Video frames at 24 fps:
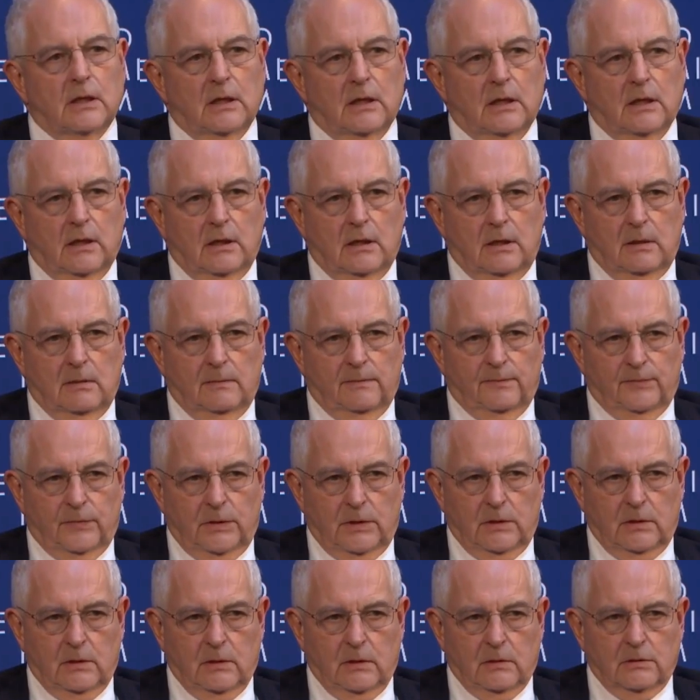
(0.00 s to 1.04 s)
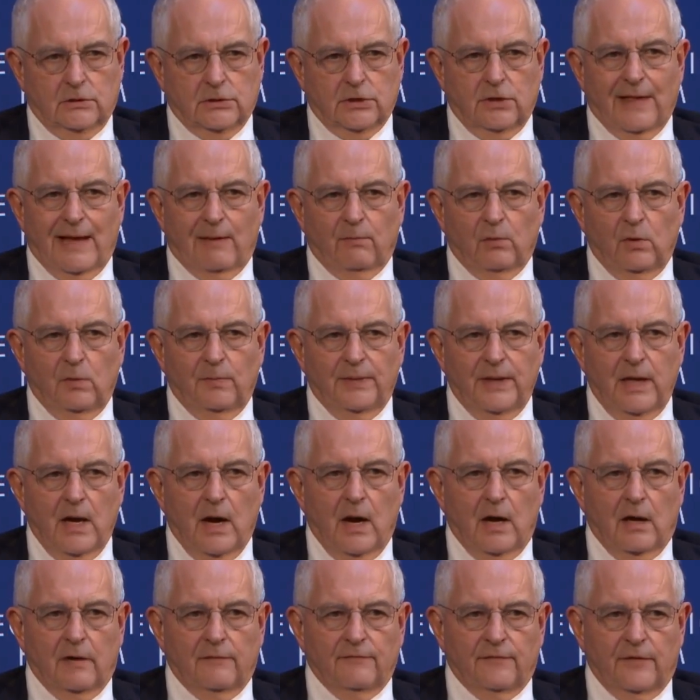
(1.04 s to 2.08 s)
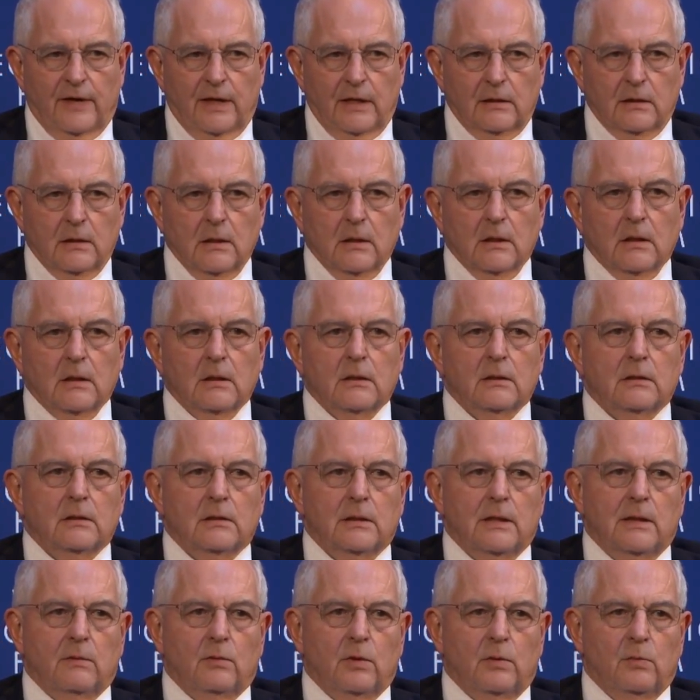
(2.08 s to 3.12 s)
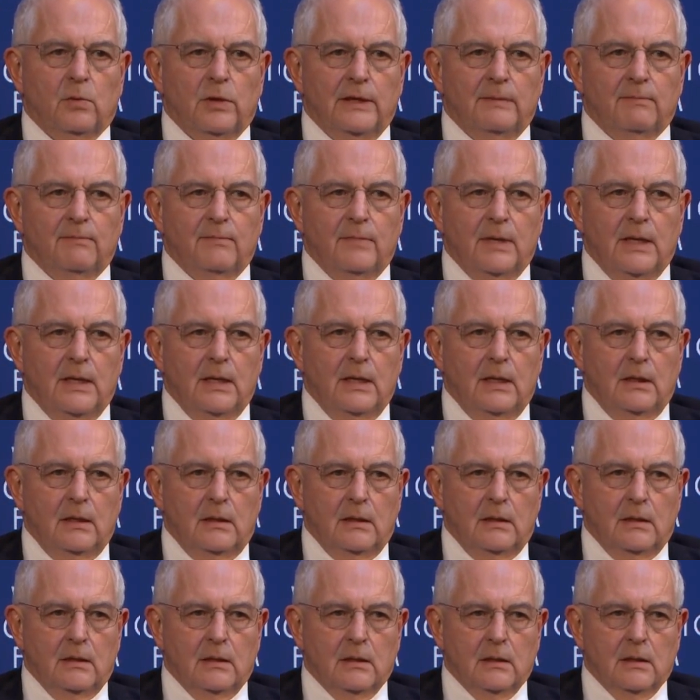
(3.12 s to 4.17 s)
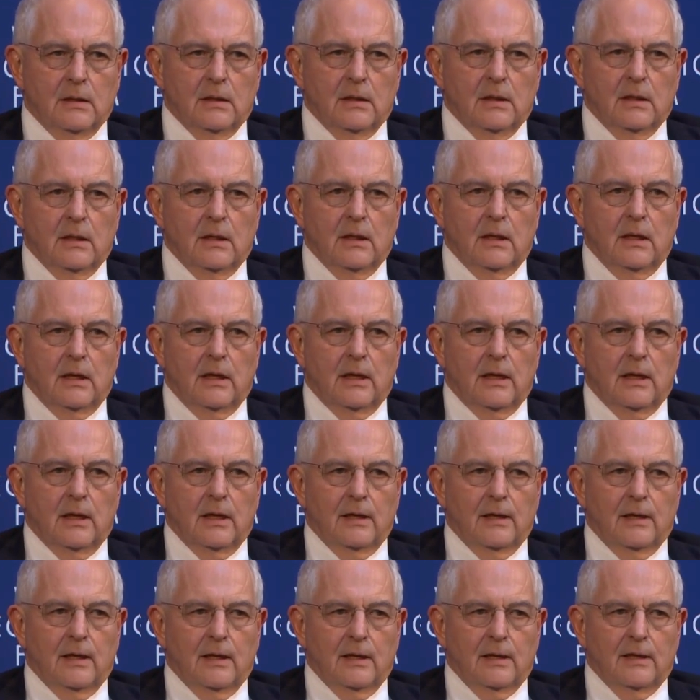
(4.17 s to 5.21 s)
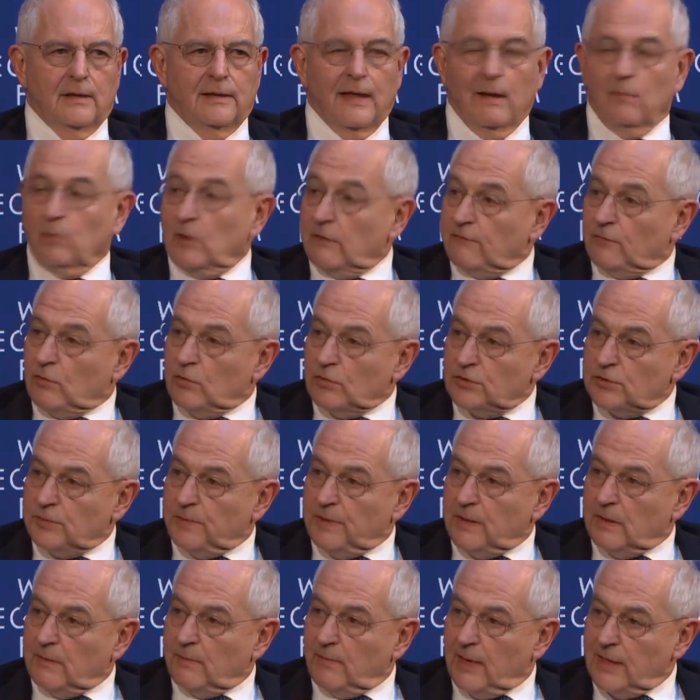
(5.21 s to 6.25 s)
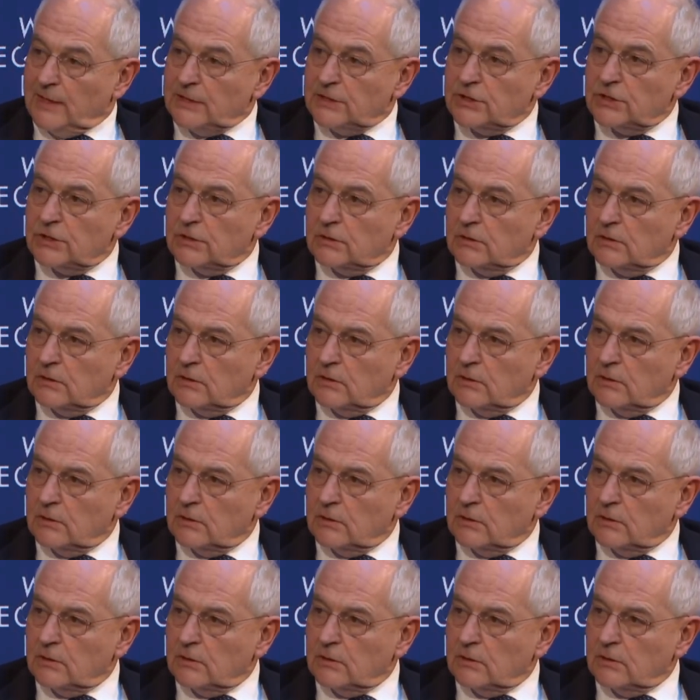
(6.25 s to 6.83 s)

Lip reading: So that will be our effect. Now, what will it mean? That will, of course, be a mess,